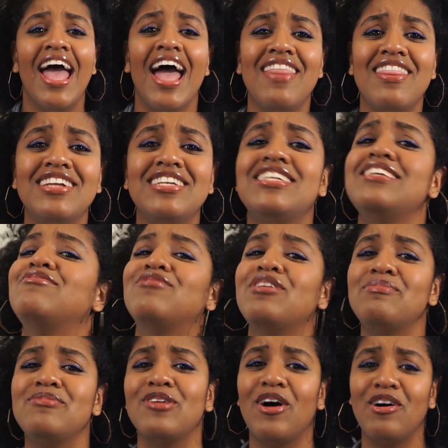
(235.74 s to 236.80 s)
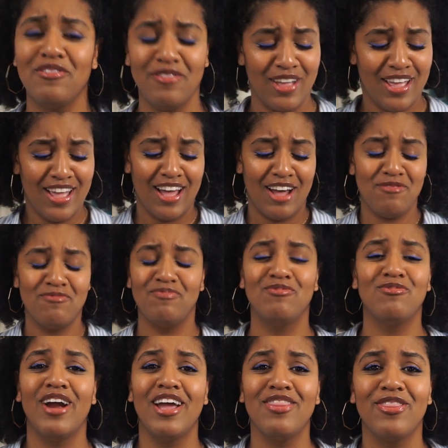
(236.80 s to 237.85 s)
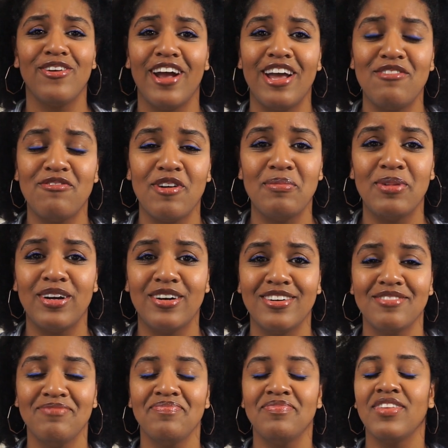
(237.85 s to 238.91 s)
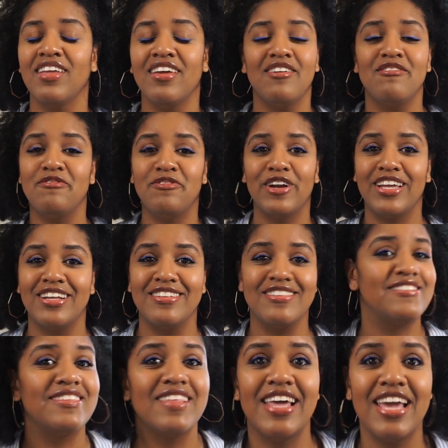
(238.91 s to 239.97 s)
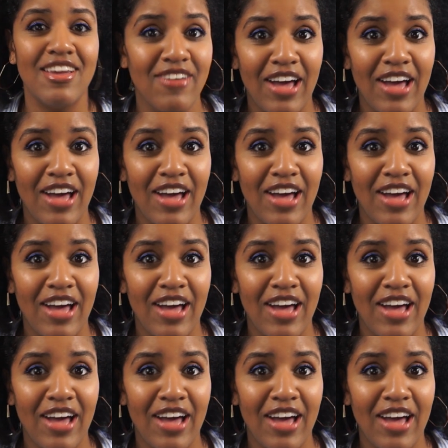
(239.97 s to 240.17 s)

And then she rips off a red thread from her freaking slave